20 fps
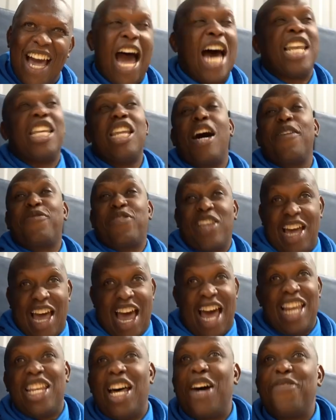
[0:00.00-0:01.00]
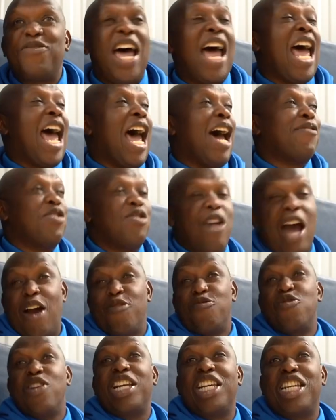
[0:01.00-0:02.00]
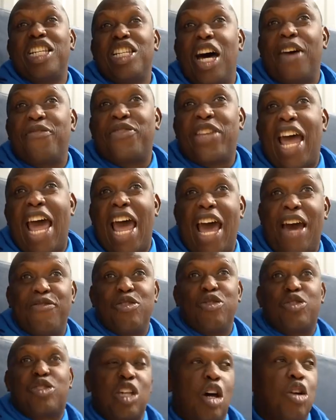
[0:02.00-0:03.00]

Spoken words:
I love to have you. I really love to have you.